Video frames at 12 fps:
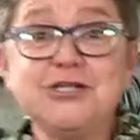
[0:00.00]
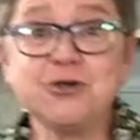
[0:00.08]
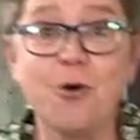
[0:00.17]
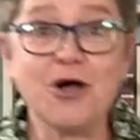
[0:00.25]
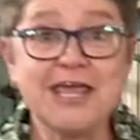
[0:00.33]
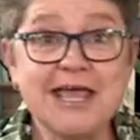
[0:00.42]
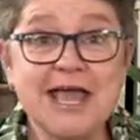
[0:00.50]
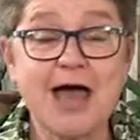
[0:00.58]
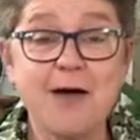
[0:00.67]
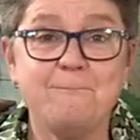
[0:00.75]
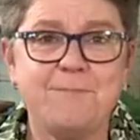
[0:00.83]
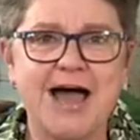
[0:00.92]
we're talking
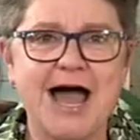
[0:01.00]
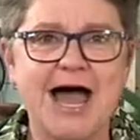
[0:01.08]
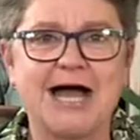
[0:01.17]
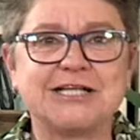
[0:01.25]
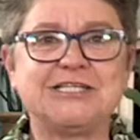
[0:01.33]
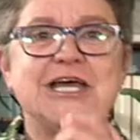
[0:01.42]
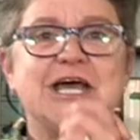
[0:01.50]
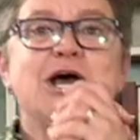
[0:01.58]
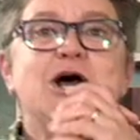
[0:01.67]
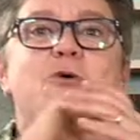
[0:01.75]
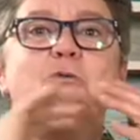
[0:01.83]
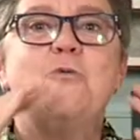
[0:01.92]
about
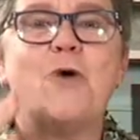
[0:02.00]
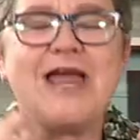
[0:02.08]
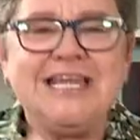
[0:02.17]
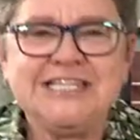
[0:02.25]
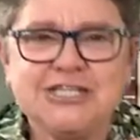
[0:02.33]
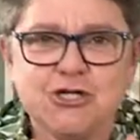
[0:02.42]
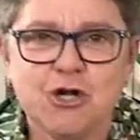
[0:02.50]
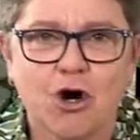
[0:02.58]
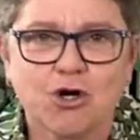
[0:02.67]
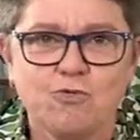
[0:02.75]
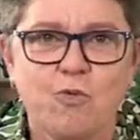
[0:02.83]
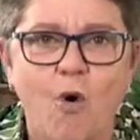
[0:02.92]
waste
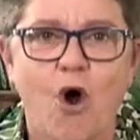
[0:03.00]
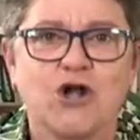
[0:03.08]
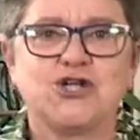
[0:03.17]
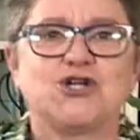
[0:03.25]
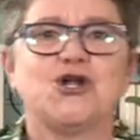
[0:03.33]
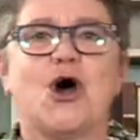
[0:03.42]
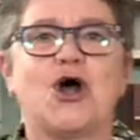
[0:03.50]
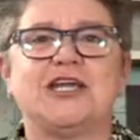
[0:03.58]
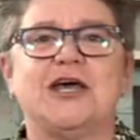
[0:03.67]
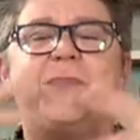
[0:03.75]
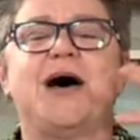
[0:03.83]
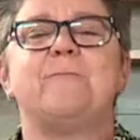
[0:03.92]
not, want
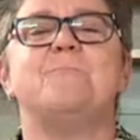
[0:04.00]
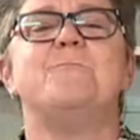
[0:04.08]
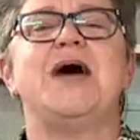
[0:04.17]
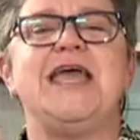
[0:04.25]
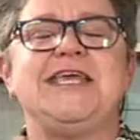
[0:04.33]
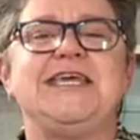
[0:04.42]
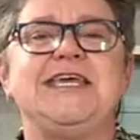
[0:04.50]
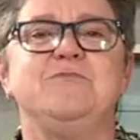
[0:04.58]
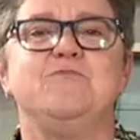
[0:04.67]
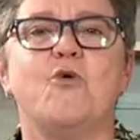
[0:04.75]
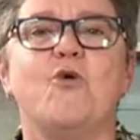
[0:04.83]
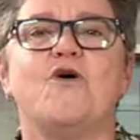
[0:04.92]
not, about
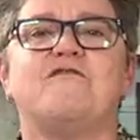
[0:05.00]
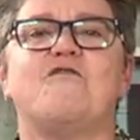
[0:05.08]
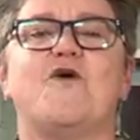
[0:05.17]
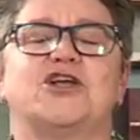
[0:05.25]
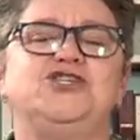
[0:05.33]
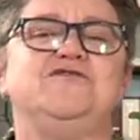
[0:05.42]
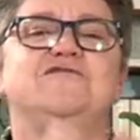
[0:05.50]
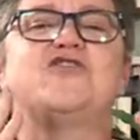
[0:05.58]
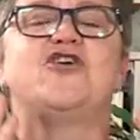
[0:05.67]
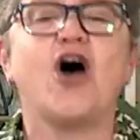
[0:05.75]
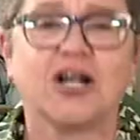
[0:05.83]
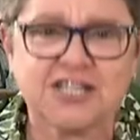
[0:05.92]
making more of what you've
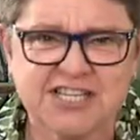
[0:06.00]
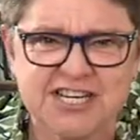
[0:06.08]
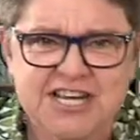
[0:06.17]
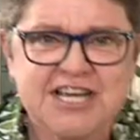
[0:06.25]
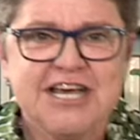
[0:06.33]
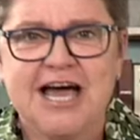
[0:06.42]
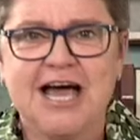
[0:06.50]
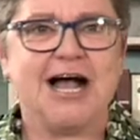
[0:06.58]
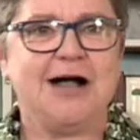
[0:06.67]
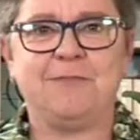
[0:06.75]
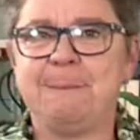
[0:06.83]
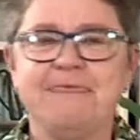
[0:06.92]
got.
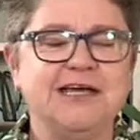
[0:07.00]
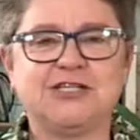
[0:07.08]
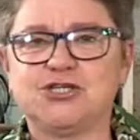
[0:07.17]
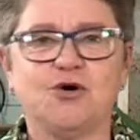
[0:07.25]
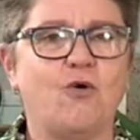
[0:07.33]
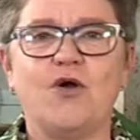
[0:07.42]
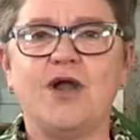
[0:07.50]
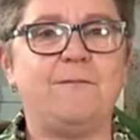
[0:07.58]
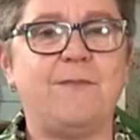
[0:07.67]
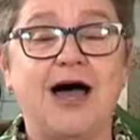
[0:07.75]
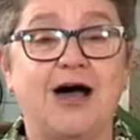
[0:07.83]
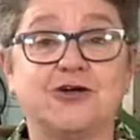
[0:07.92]
Um, it's all
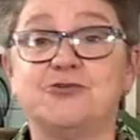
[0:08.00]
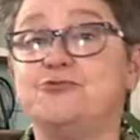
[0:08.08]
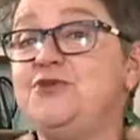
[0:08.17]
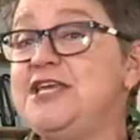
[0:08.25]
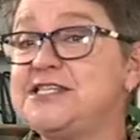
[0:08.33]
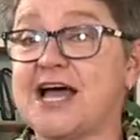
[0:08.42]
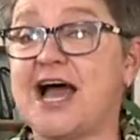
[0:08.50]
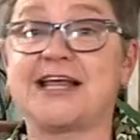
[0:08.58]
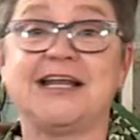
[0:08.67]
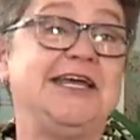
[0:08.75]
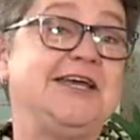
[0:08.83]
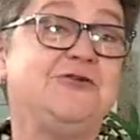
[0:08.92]
about
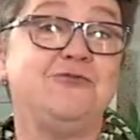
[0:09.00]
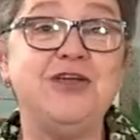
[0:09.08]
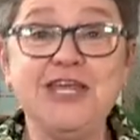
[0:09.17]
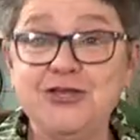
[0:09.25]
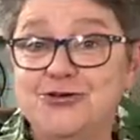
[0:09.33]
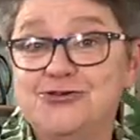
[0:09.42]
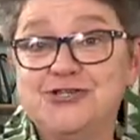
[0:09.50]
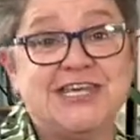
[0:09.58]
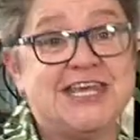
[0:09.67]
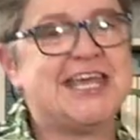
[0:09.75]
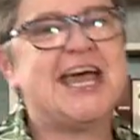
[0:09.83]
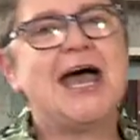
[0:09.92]
recycling,
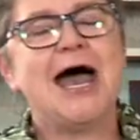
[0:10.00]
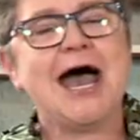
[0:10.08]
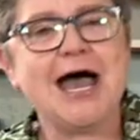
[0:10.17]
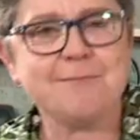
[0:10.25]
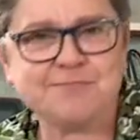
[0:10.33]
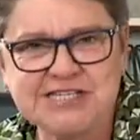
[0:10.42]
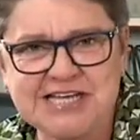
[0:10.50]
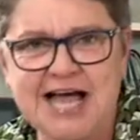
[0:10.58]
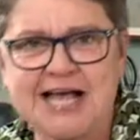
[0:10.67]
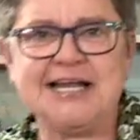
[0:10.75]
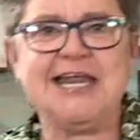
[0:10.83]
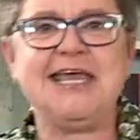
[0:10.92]
reusing,
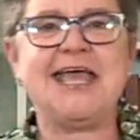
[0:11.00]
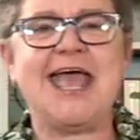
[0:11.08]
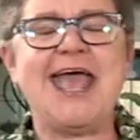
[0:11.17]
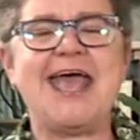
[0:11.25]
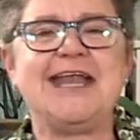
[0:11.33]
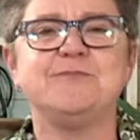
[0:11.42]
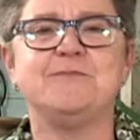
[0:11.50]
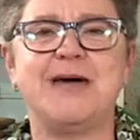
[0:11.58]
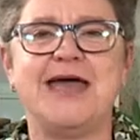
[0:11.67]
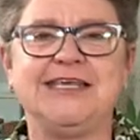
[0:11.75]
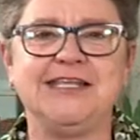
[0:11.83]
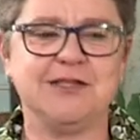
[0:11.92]
upcycling, and
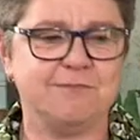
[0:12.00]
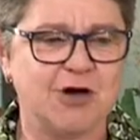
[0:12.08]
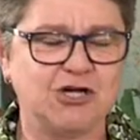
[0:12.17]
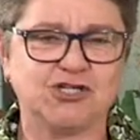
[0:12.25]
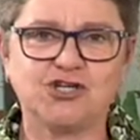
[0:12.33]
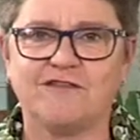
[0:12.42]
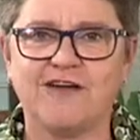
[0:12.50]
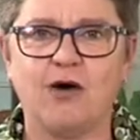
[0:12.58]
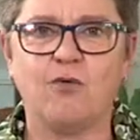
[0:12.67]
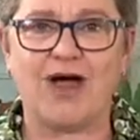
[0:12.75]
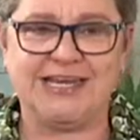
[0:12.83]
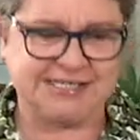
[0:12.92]
making the most of
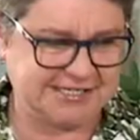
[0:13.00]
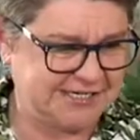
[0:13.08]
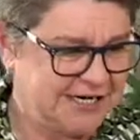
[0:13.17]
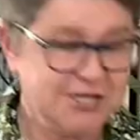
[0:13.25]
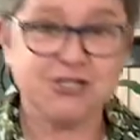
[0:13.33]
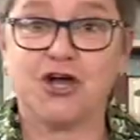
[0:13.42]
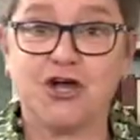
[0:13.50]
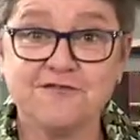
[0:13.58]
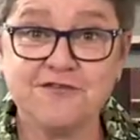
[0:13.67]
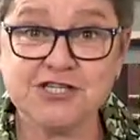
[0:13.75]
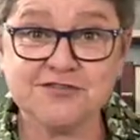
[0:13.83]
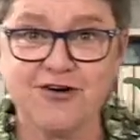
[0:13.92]
our waste. So,
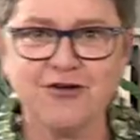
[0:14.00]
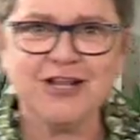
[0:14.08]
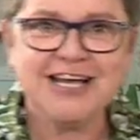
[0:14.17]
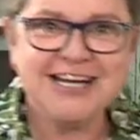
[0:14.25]
first of all,